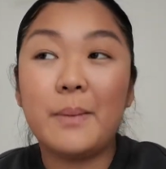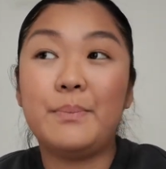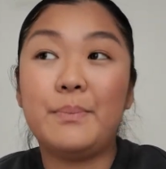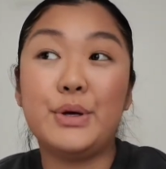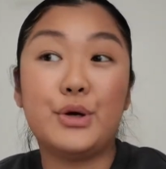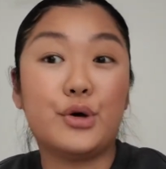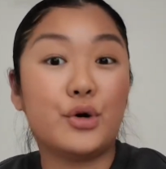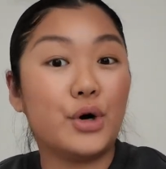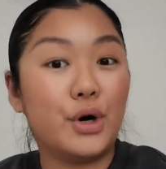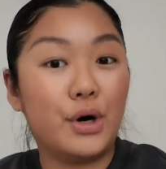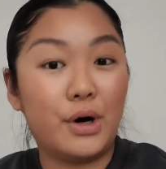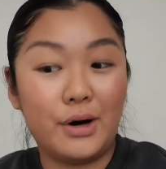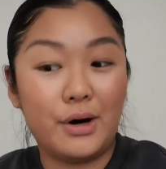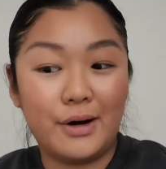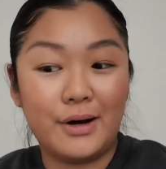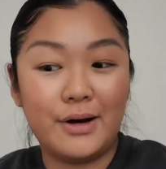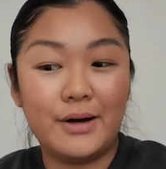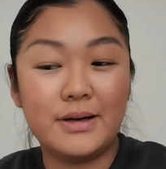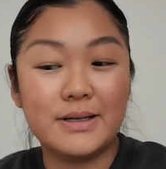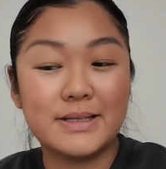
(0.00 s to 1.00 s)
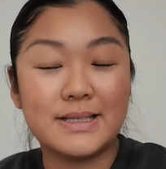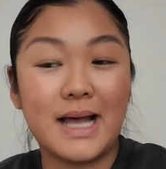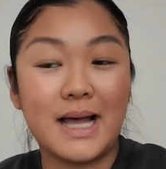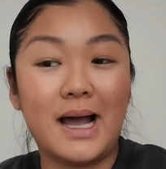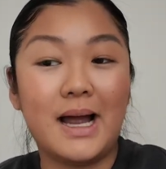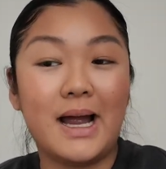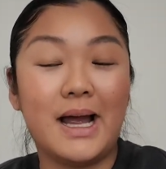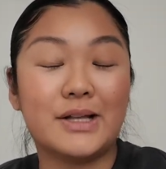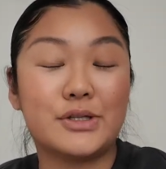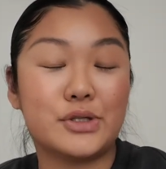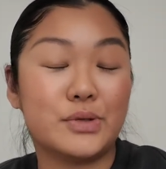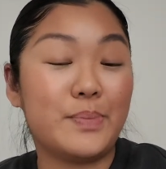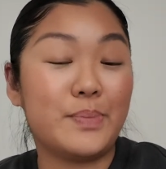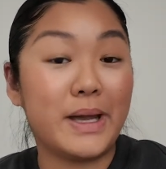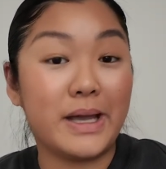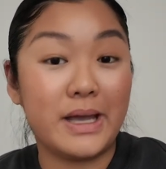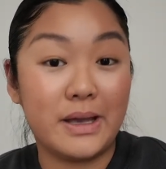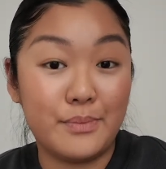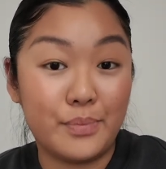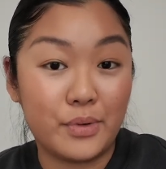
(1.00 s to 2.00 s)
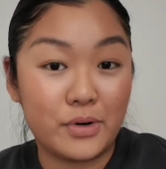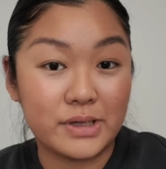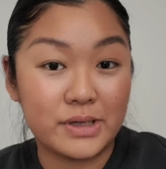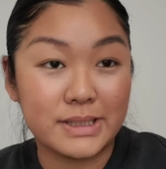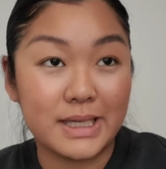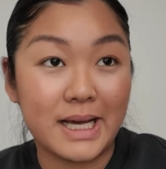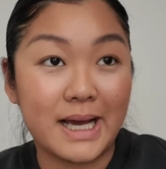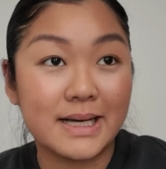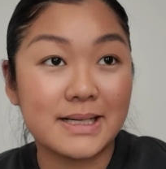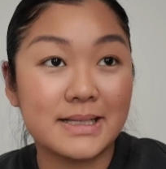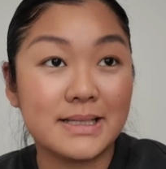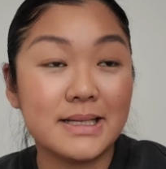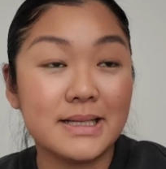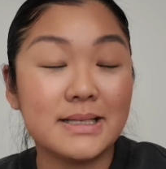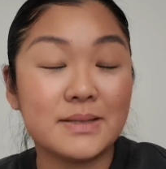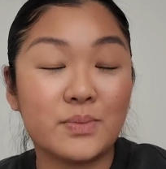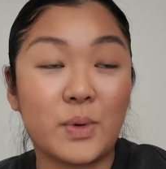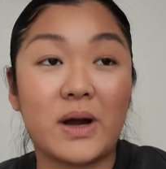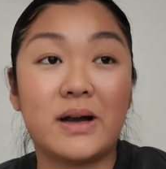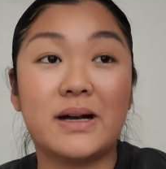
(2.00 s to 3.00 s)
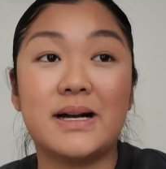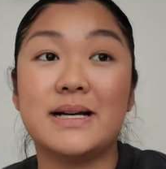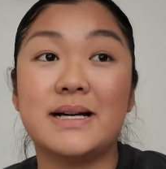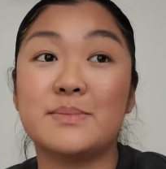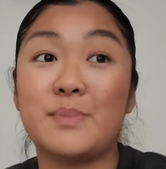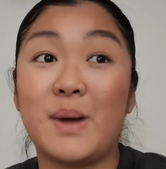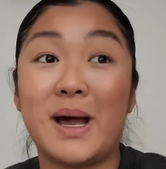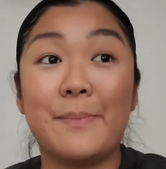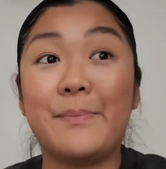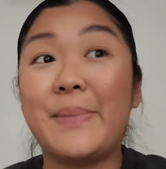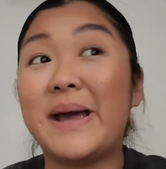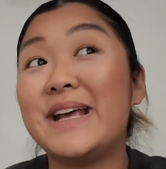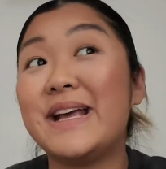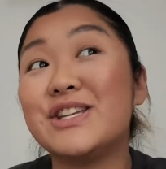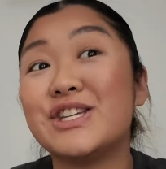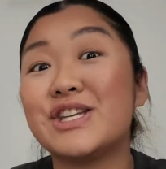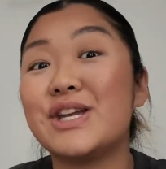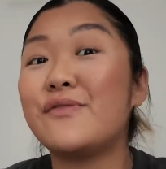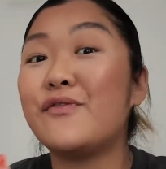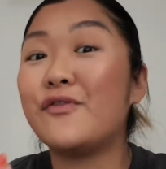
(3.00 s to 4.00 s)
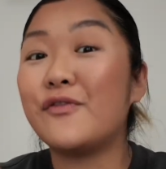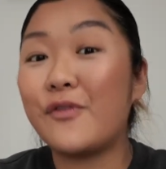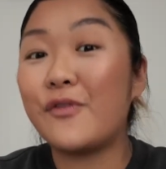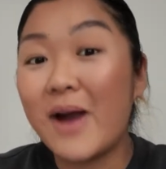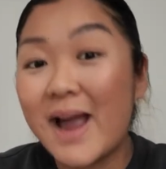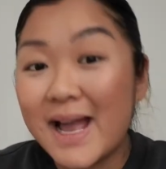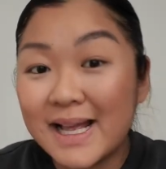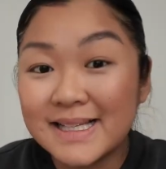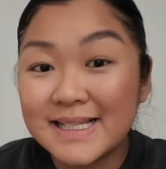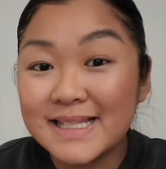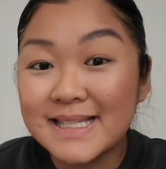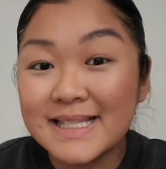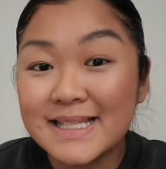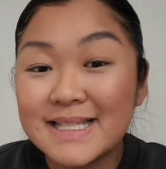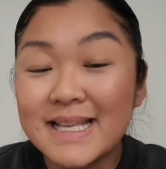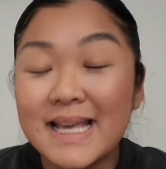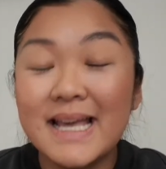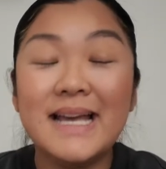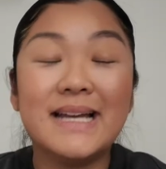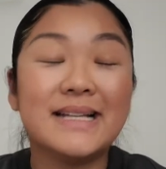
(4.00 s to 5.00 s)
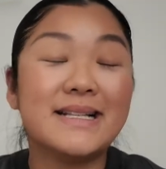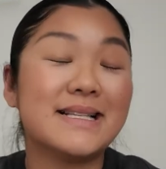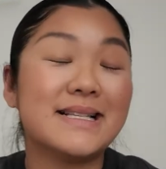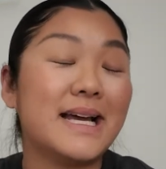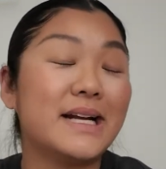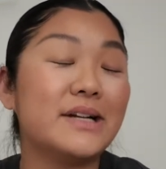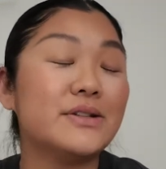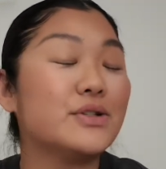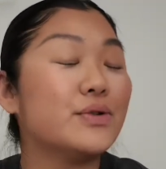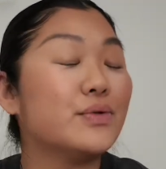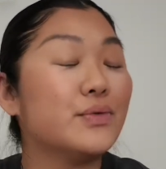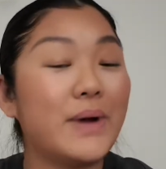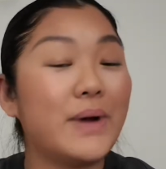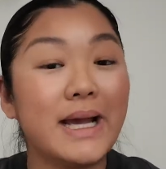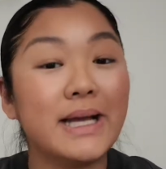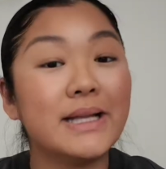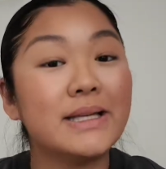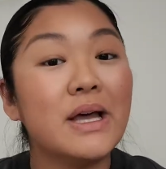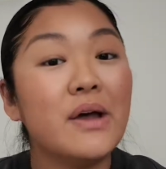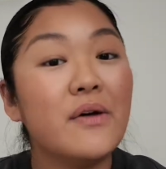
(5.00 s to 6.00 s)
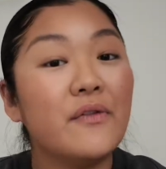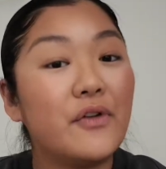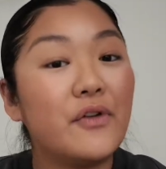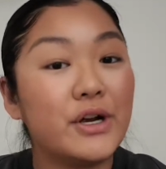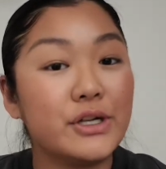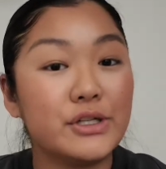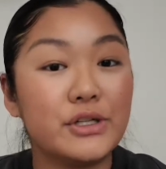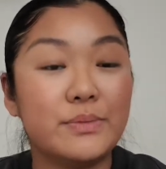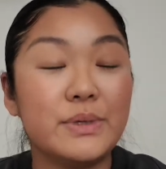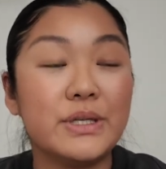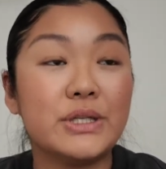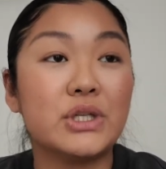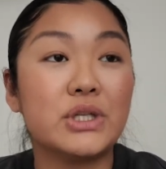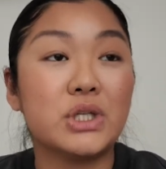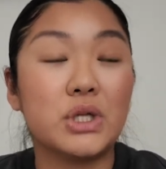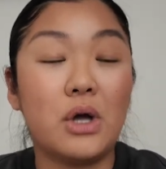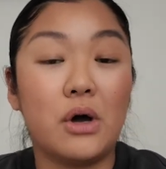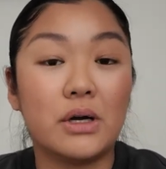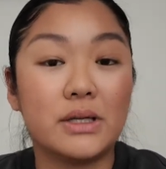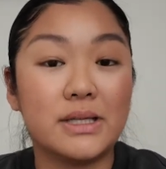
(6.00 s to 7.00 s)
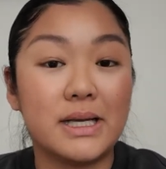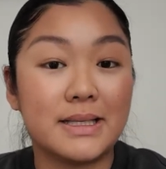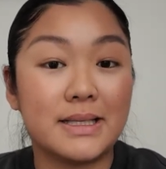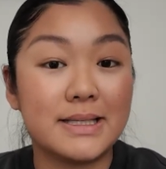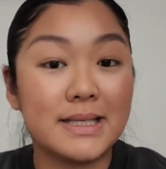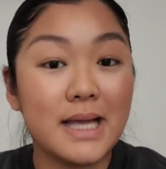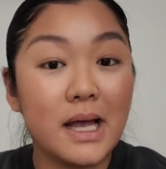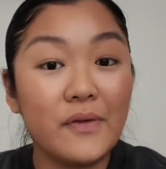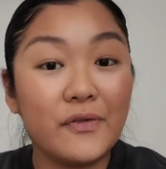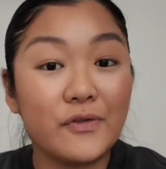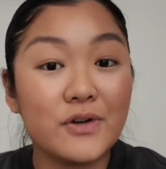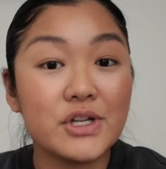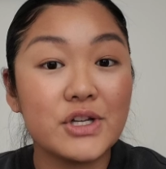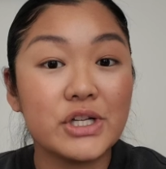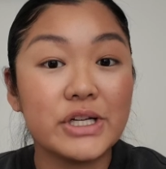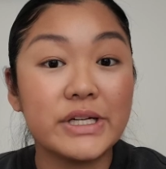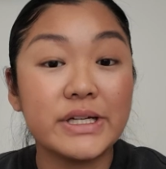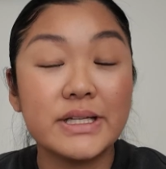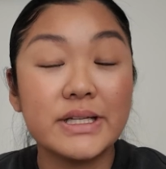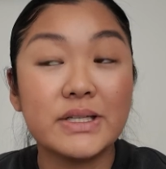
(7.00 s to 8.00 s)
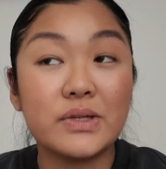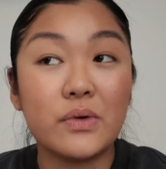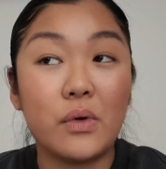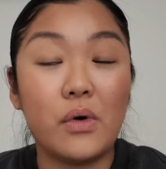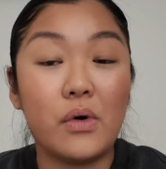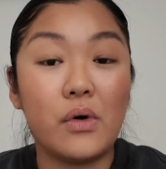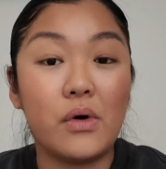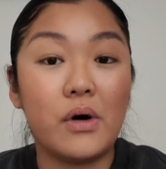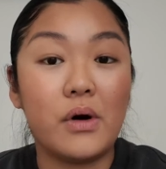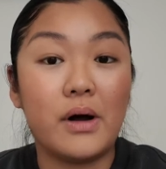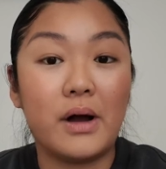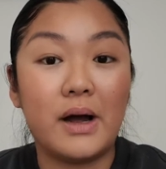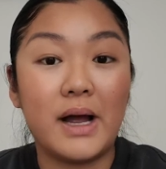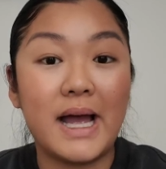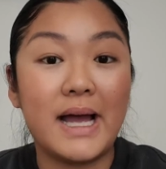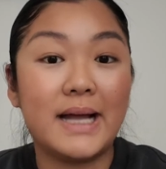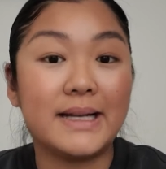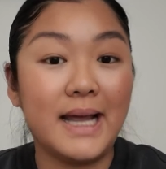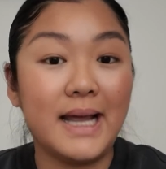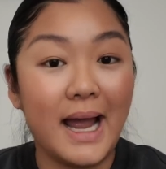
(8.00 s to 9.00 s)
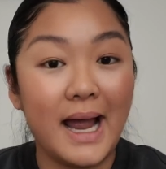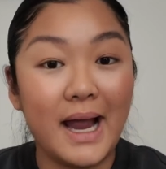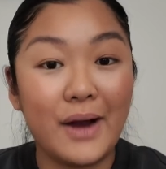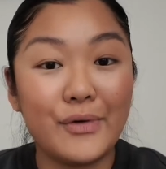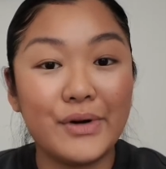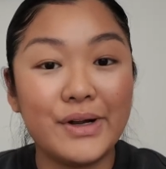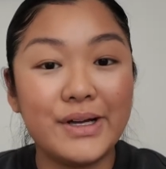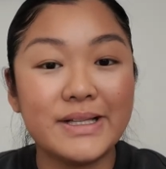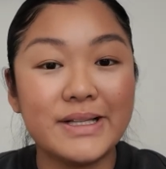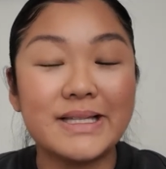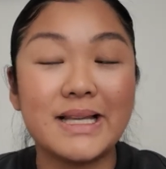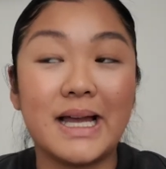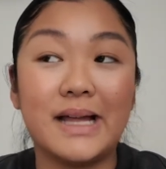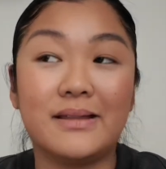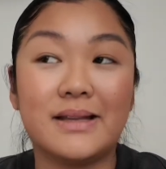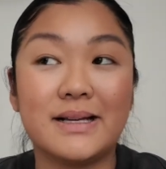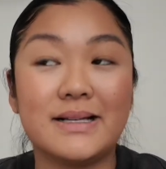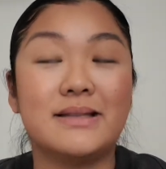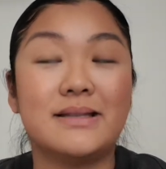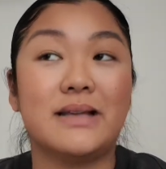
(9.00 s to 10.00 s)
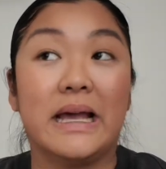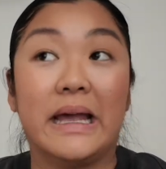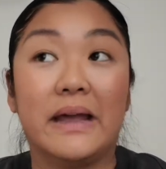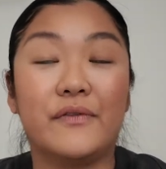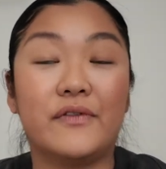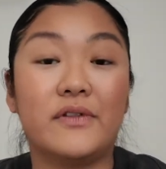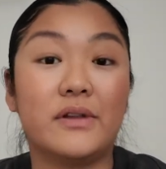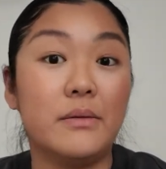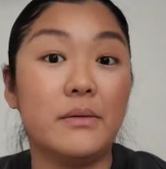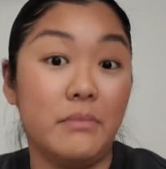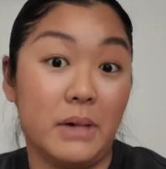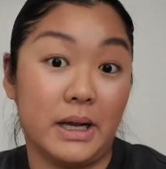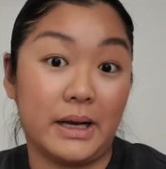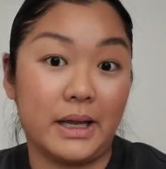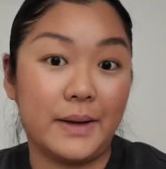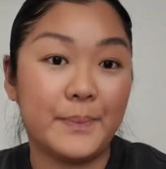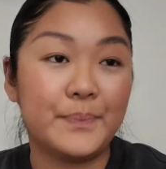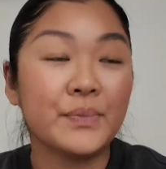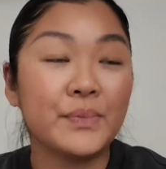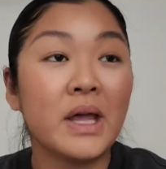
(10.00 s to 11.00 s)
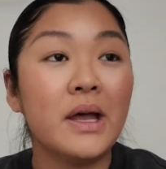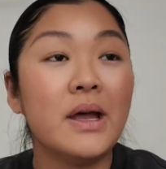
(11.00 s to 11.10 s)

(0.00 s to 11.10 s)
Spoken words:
because I had to pay import taxes, whereas my patient friends decided to wait for it to be stocked at Selfridges or at Harrods, and they saved the money.